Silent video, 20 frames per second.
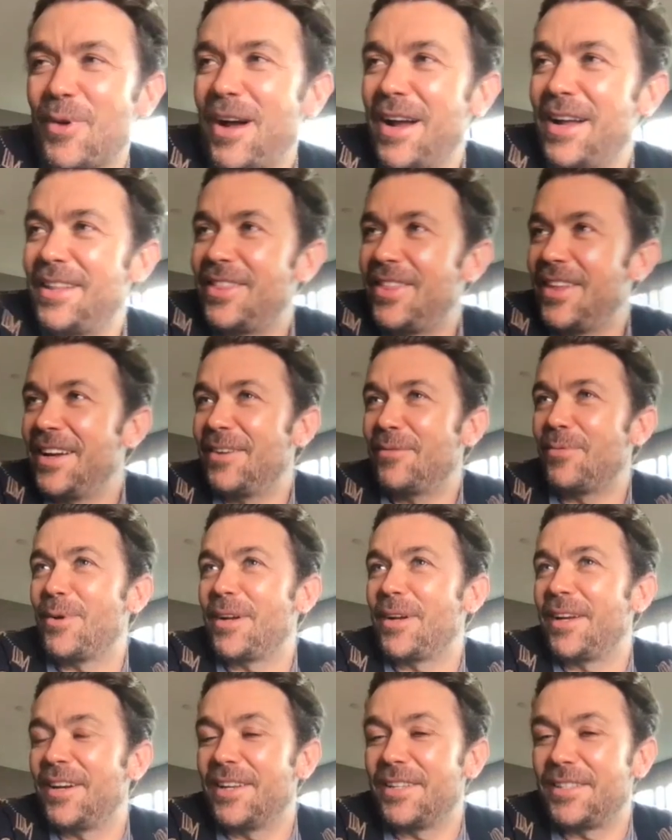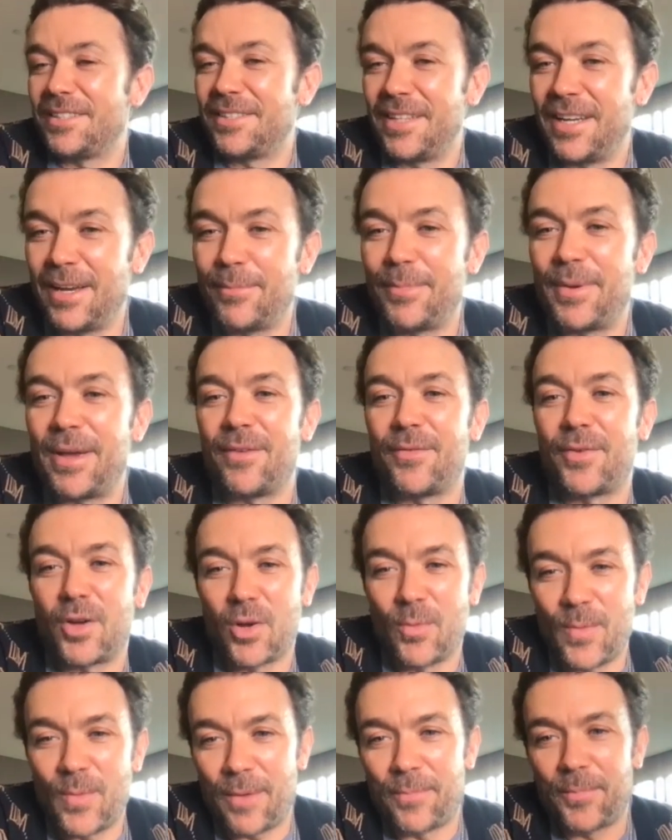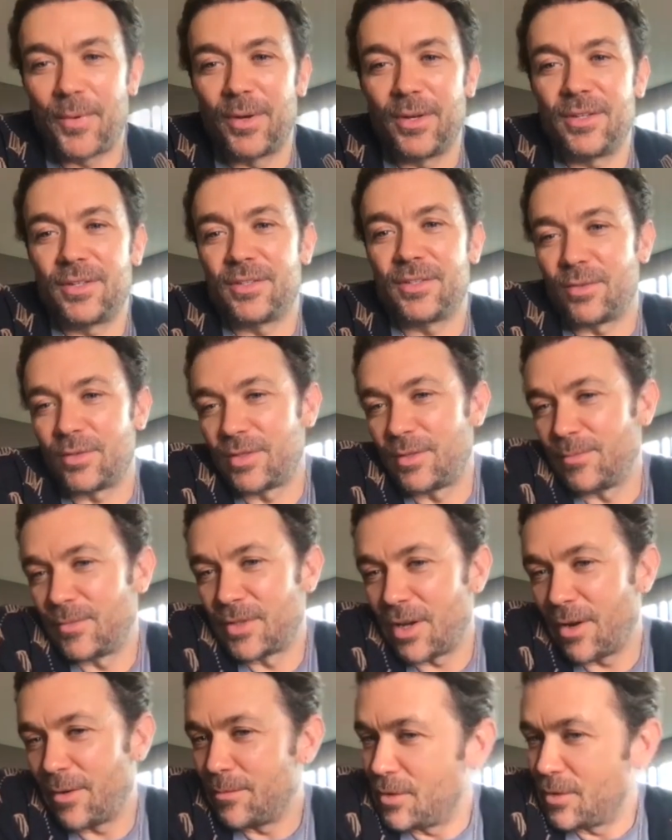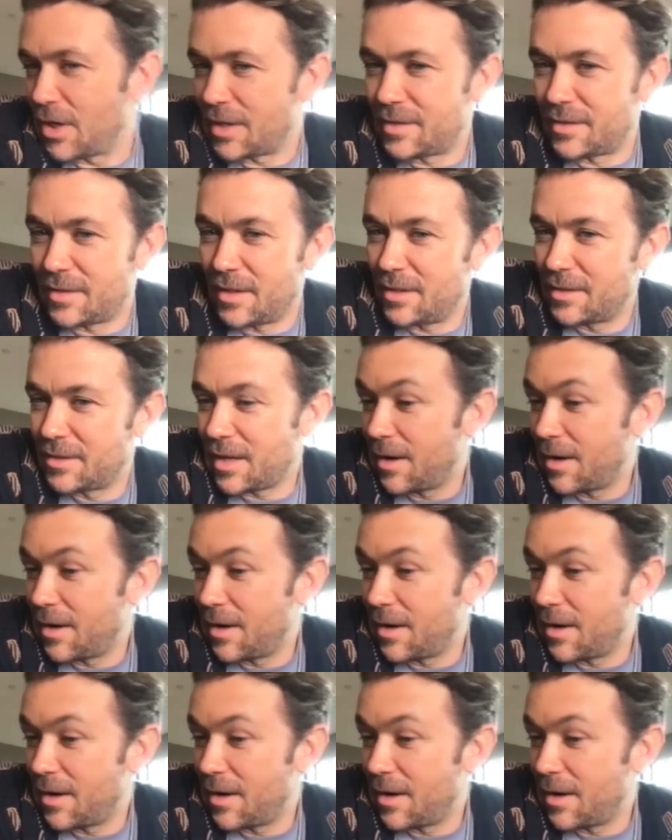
I think we're going to see a bit of a comeuppance or some soap justice.